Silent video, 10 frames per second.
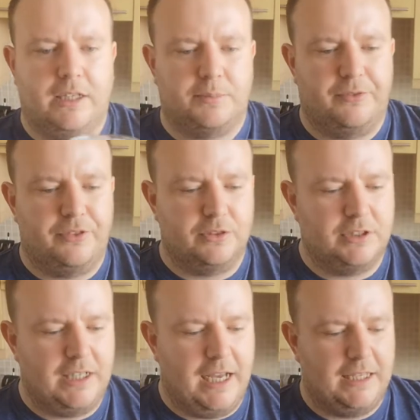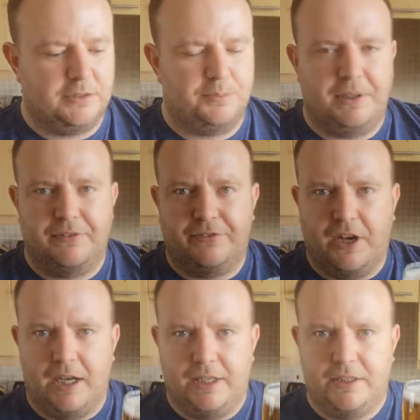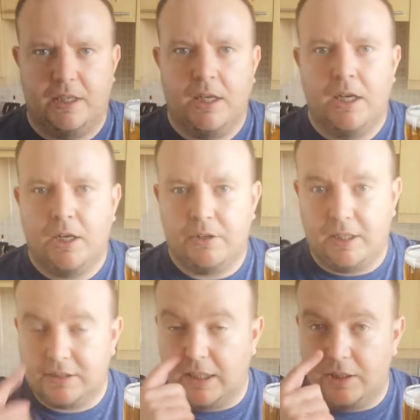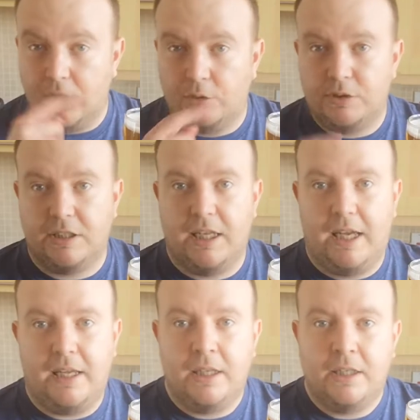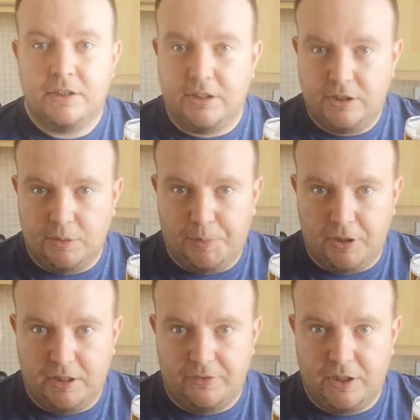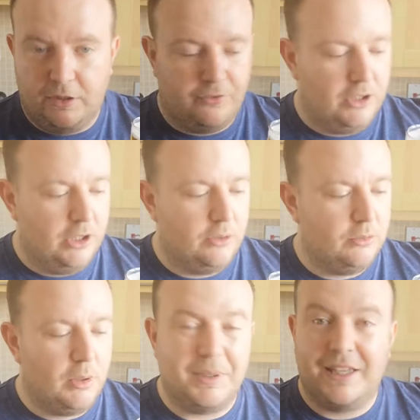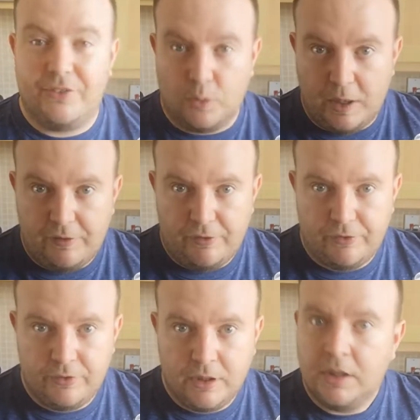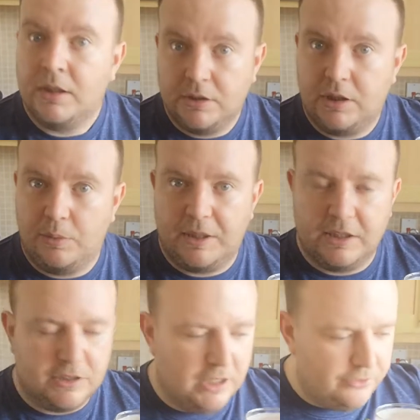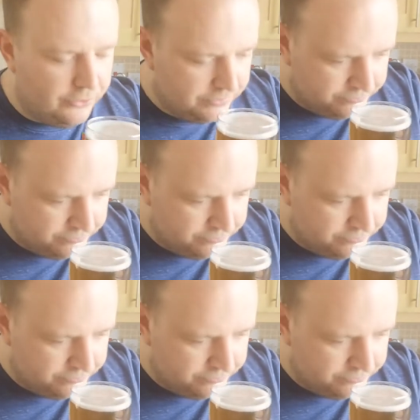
It has been filtered. It has been fined. Right, let's get the nose in there. So this is the point in the video, if you're new, where we give it a whiff. See what we can sniff.